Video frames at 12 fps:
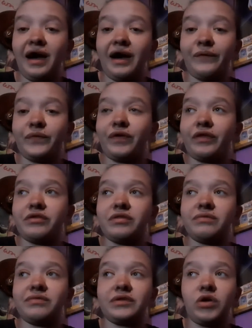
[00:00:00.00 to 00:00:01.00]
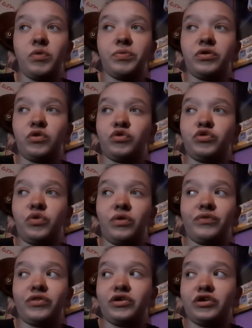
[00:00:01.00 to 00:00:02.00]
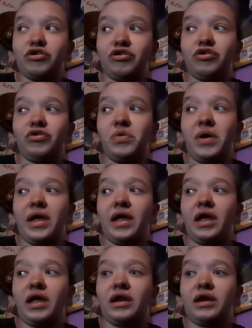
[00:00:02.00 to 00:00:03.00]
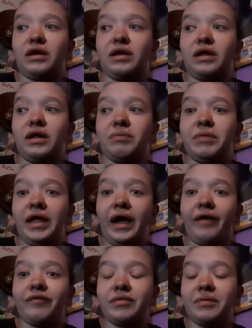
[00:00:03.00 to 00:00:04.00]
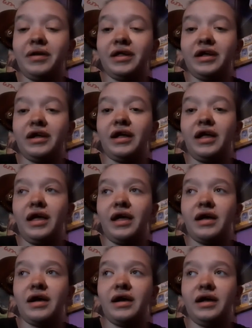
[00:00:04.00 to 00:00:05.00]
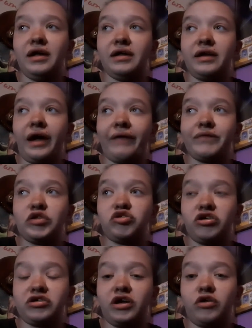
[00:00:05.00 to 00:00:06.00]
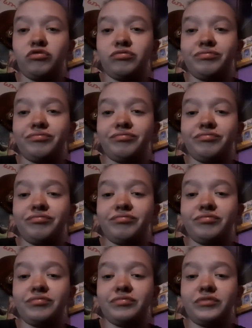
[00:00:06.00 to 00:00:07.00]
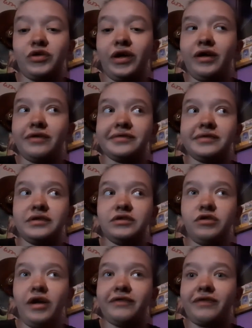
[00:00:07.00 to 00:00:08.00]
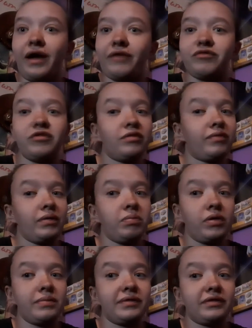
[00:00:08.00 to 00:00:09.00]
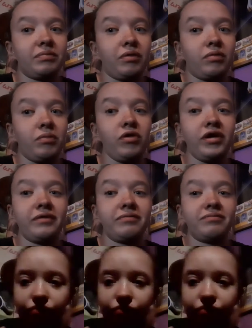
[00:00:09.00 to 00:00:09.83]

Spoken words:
I would rather them scope her or do whatever they're gonna do and me have the money and have it checked out. Okay, I'll see you guys after the vet appointment tomorrow morning.